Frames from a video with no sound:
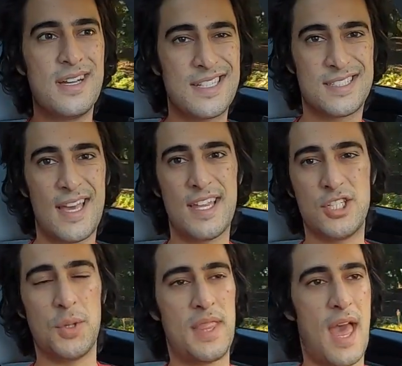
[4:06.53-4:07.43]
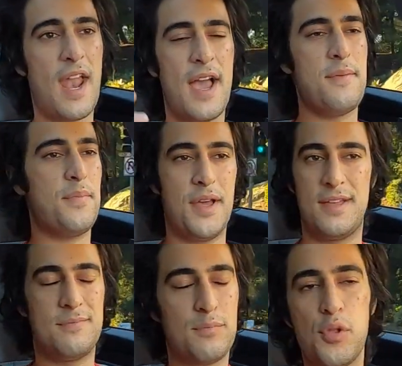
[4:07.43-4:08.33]
a slight issue at that height, but
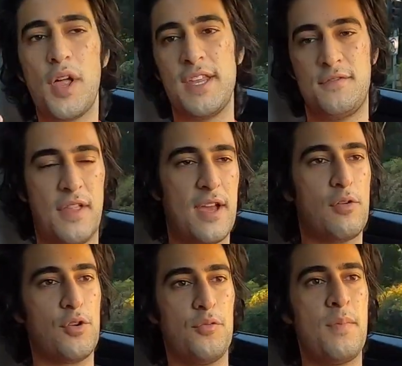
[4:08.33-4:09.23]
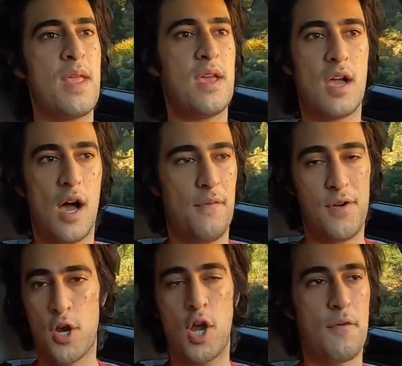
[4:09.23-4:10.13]
plenty of leg room,
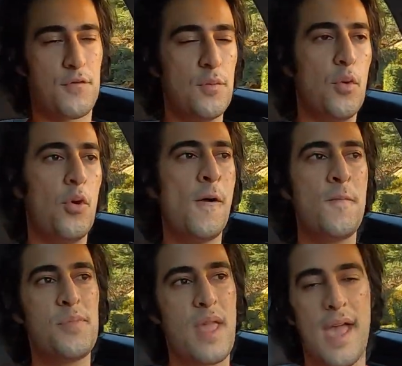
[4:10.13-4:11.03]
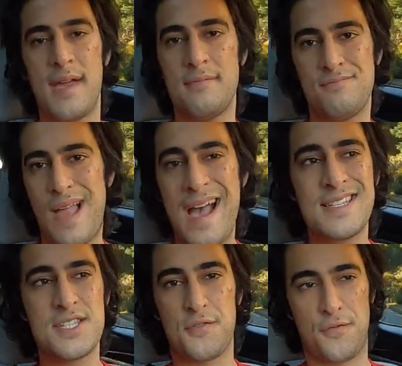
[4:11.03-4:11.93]
very comfortable. And
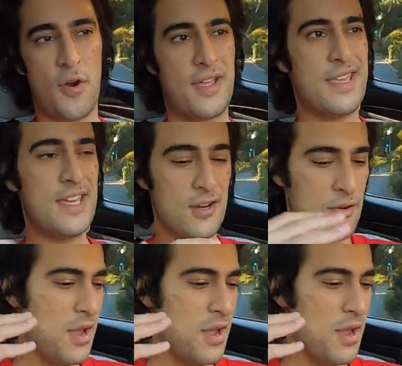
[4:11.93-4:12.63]
as is the front. Here,